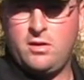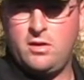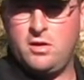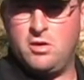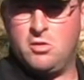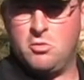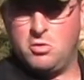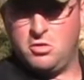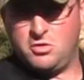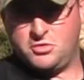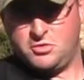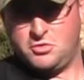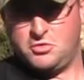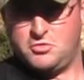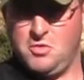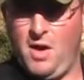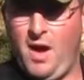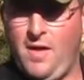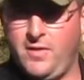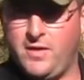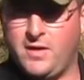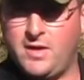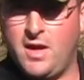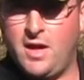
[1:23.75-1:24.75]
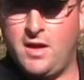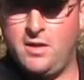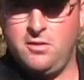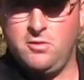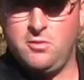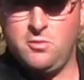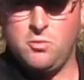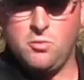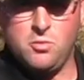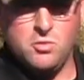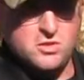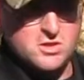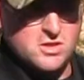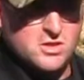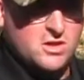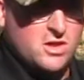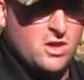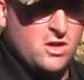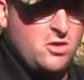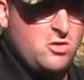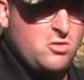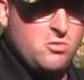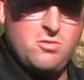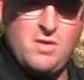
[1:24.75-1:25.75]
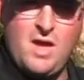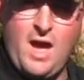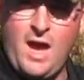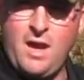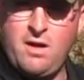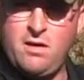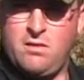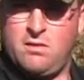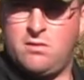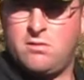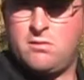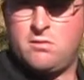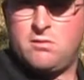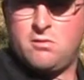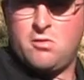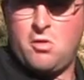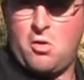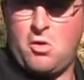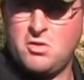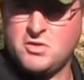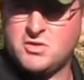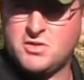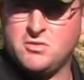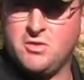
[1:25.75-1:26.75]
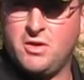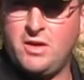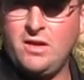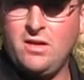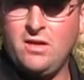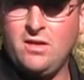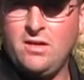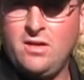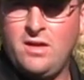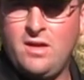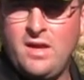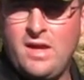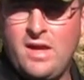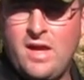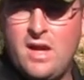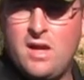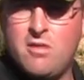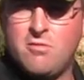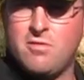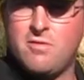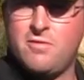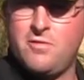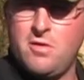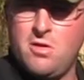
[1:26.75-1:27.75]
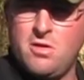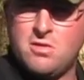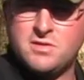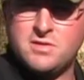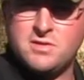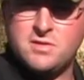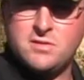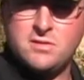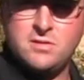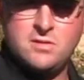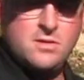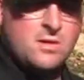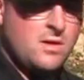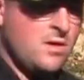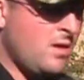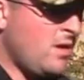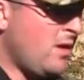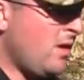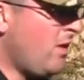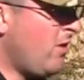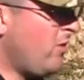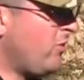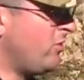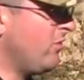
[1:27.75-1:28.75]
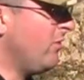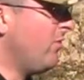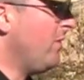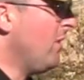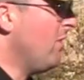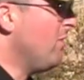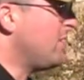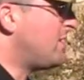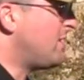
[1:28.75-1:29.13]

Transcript: in order to draw the gun, we're just going to do that holstering in reverse. So very